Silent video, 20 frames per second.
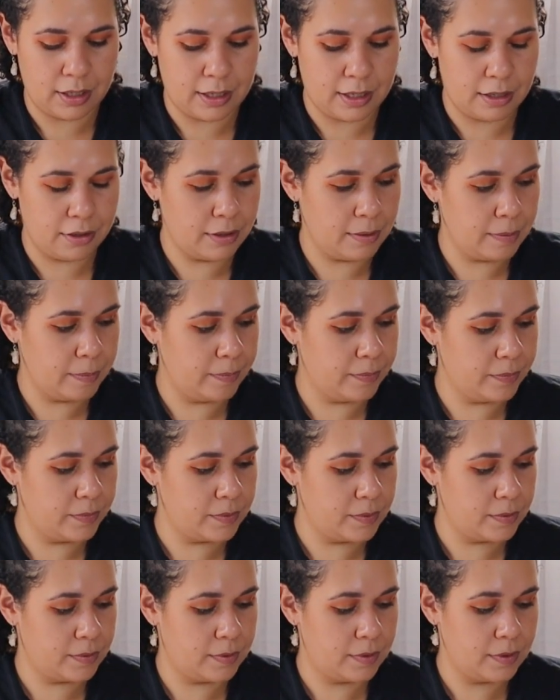
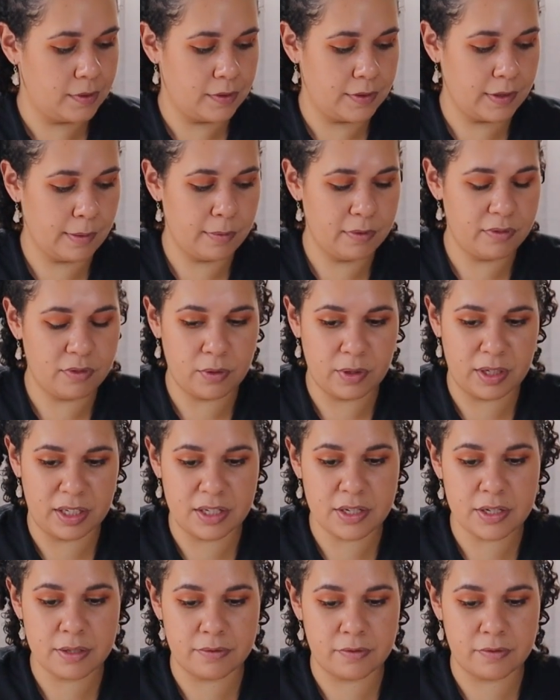Some of you need to